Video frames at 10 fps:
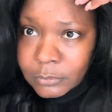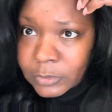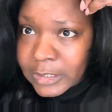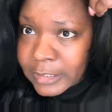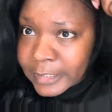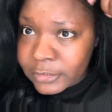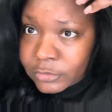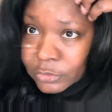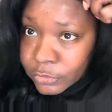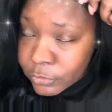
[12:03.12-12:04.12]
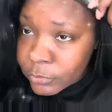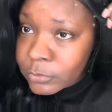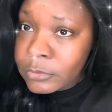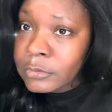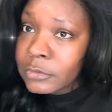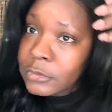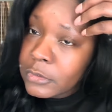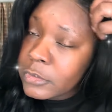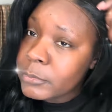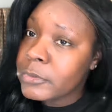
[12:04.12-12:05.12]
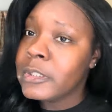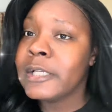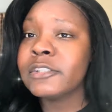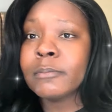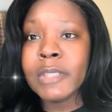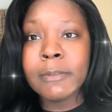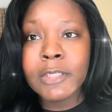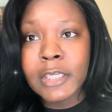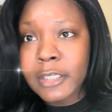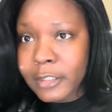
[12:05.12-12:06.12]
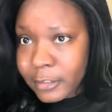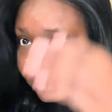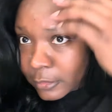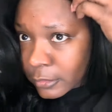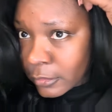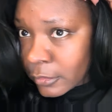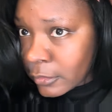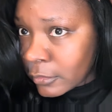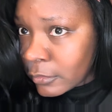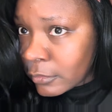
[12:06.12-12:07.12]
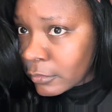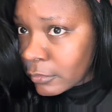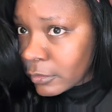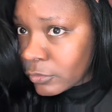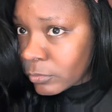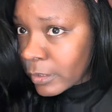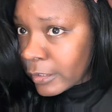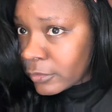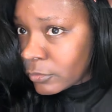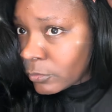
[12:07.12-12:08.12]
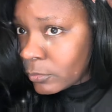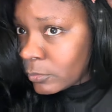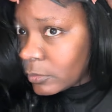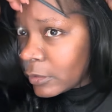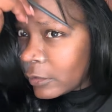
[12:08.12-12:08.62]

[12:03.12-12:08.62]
what I like to do is pull out some baby hair and try to